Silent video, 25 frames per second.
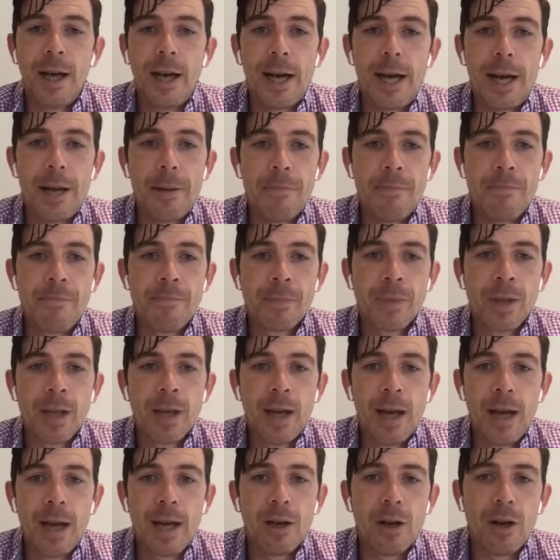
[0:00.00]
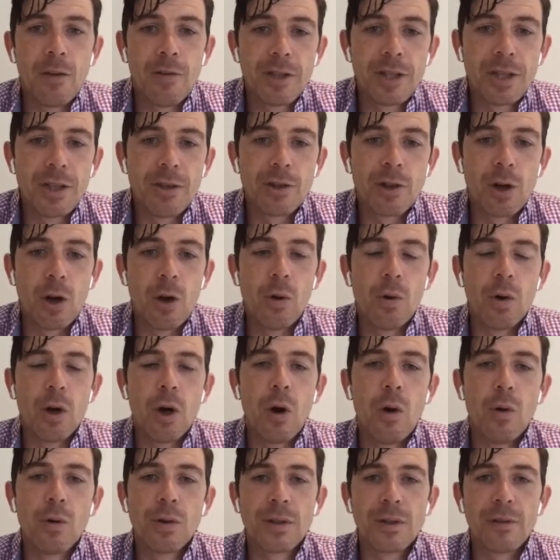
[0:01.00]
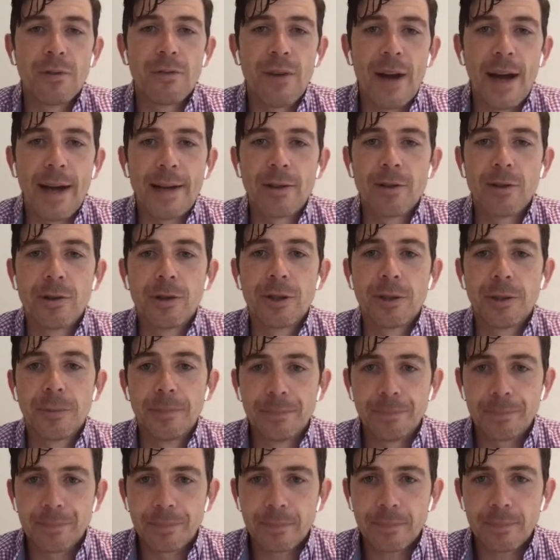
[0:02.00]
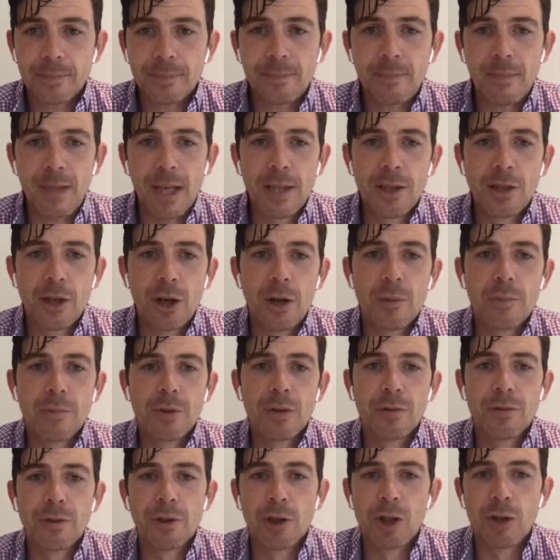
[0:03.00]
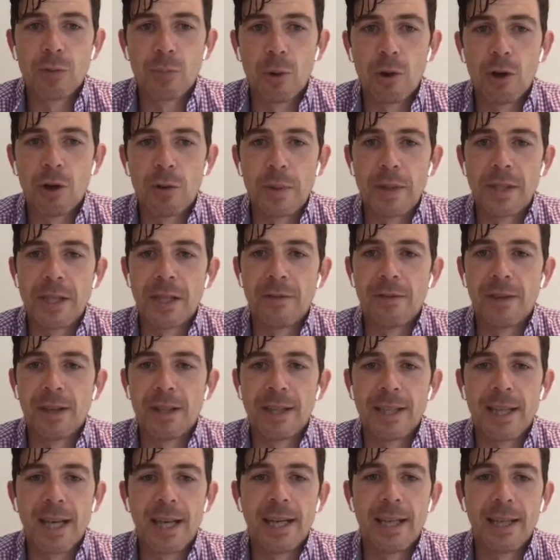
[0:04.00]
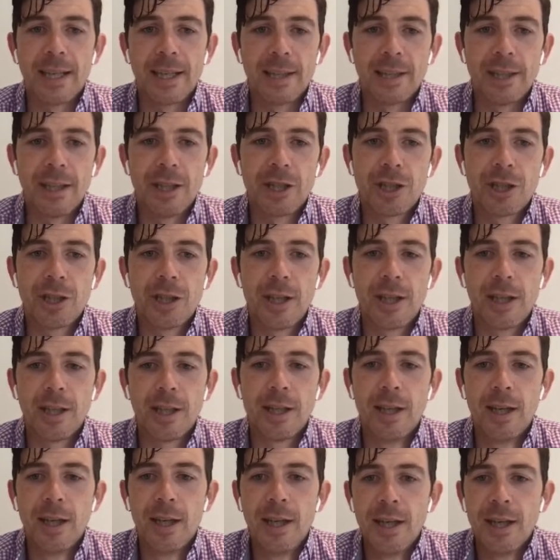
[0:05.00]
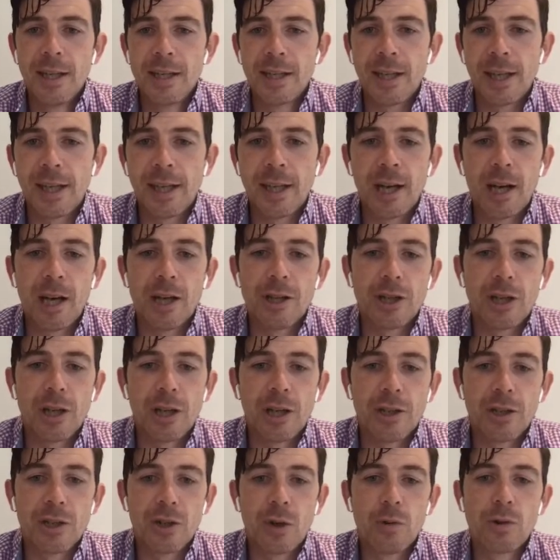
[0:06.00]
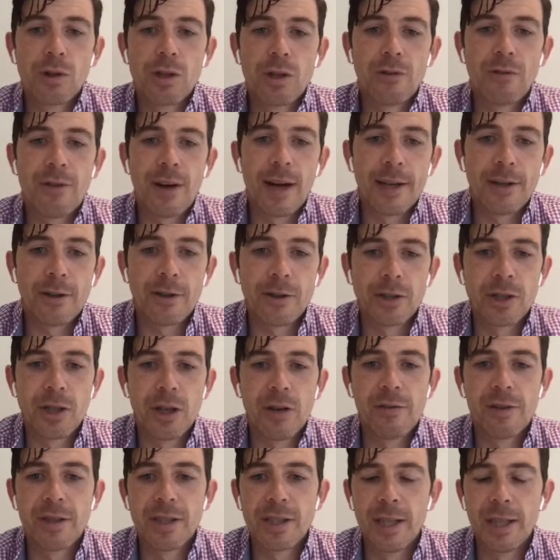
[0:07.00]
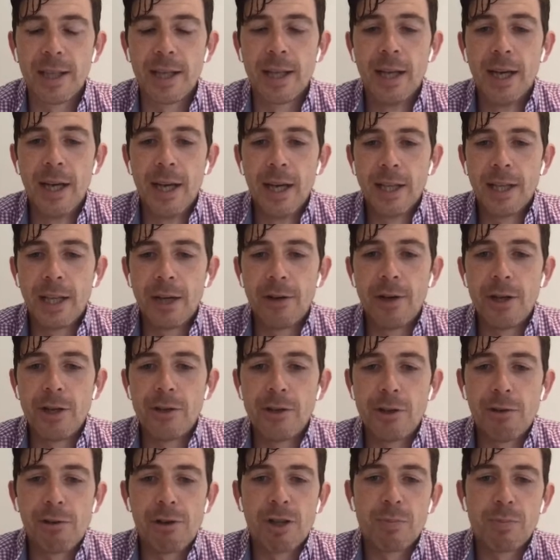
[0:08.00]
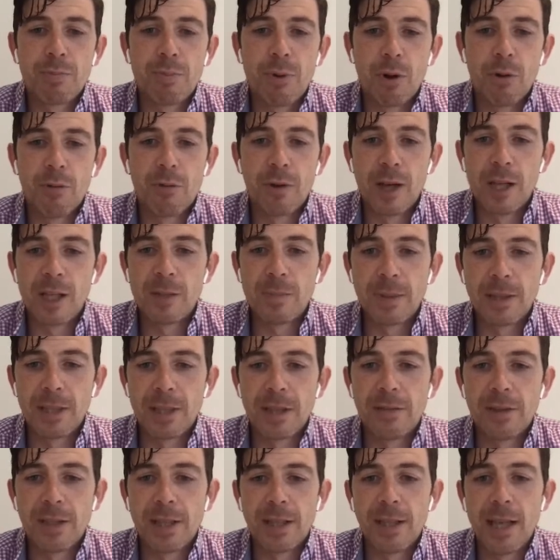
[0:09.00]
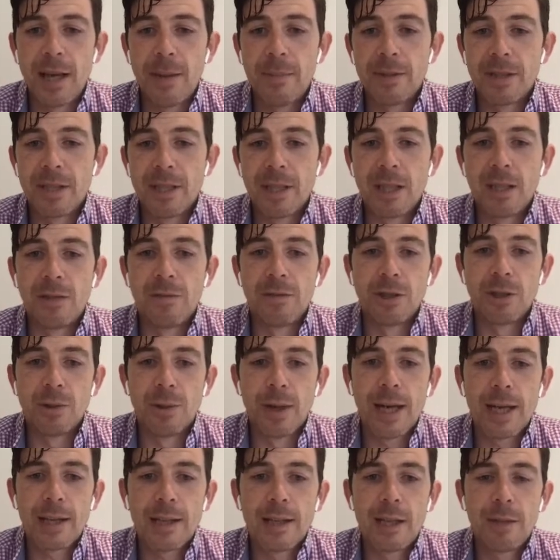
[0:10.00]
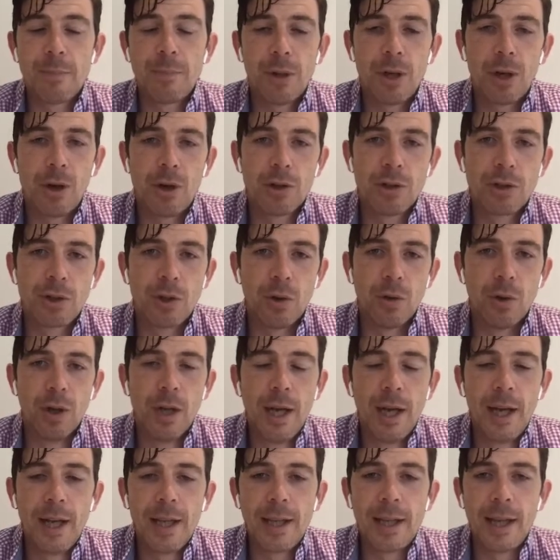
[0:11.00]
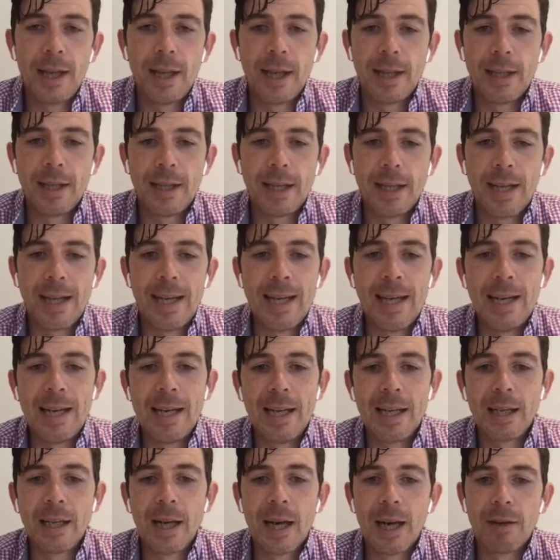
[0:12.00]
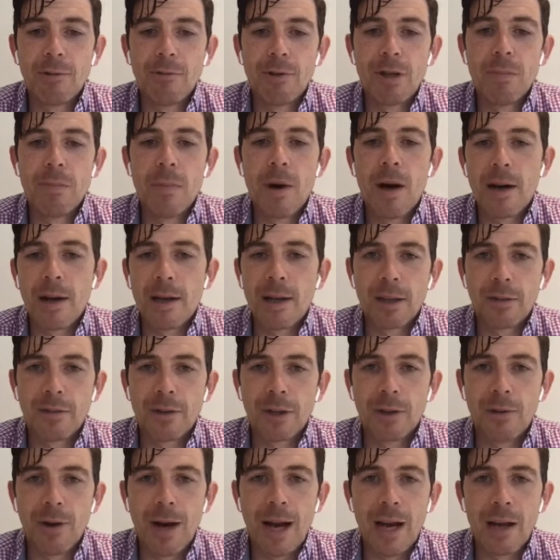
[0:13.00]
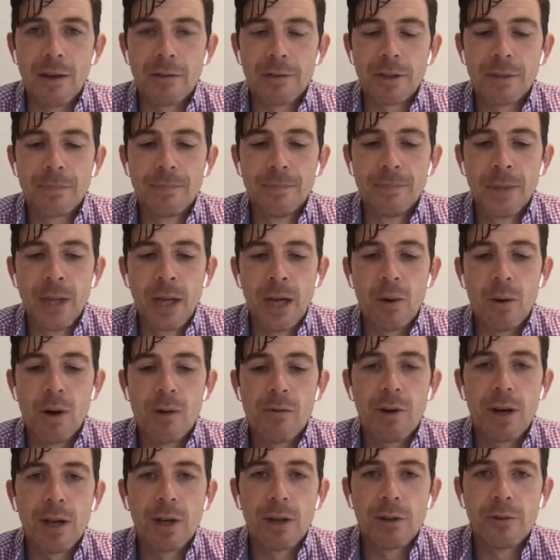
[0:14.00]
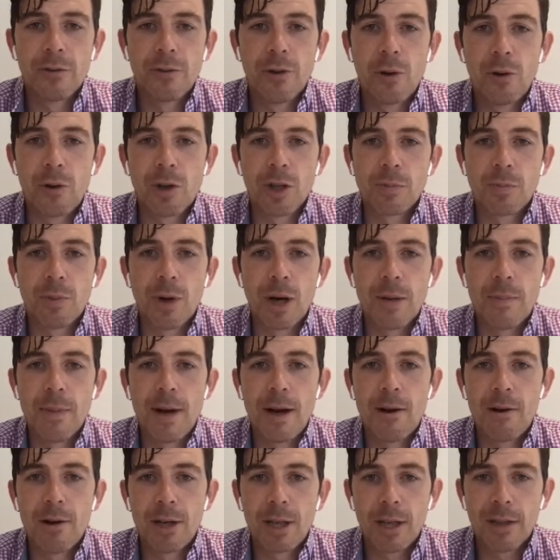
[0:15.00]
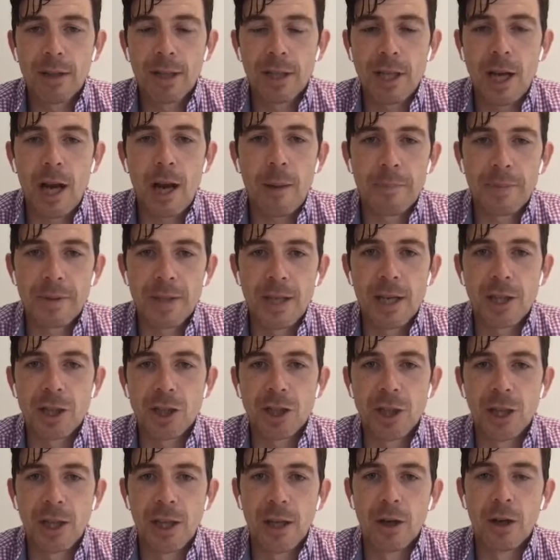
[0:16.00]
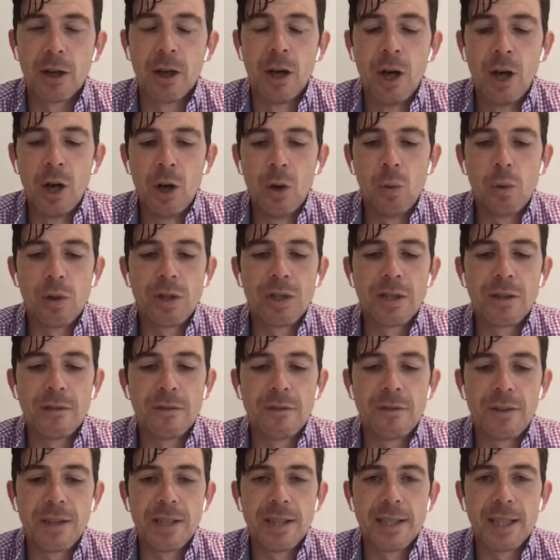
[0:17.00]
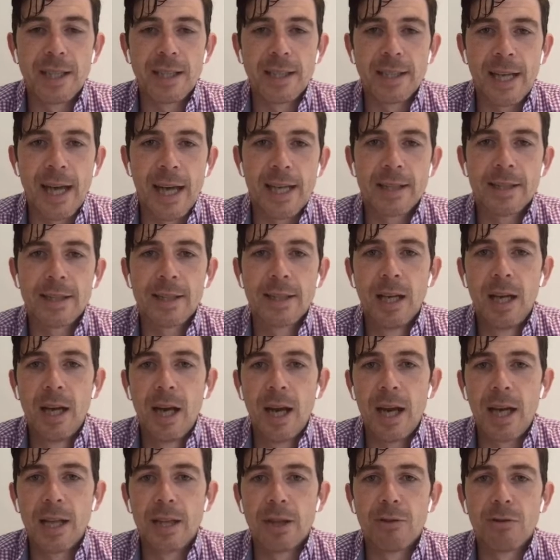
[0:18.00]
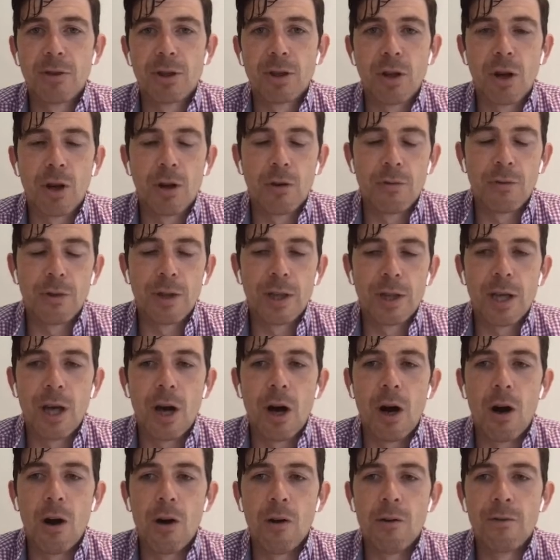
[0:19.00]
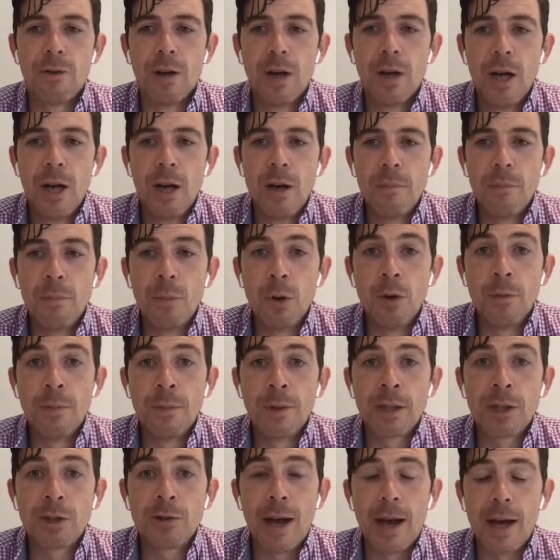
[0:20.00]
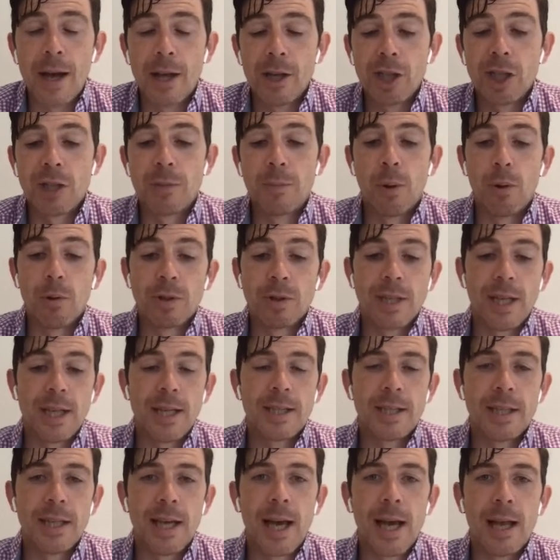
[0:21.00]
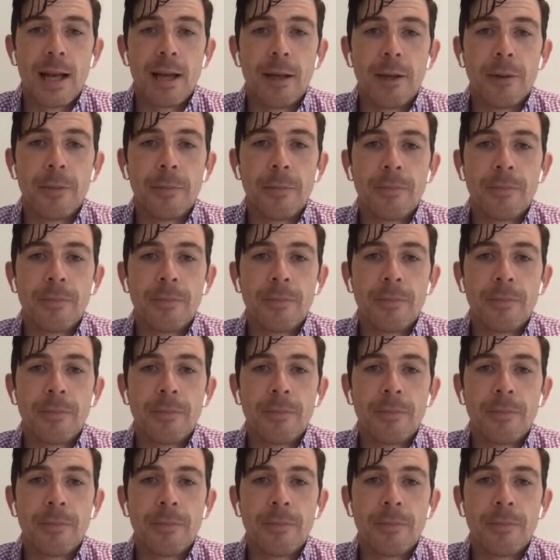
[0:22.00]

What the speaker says: And obviously there's a whole host of factors in terms of their sport-specific skill and conditioning, psychological and social factors, and obviously their injury risk profile specific to them as an individual athlete, but also the healing and remodeling of the graft. However, I'm going to focus primarily on the top section here, which is the physical tests and the recovery of movement strategies post-ACL.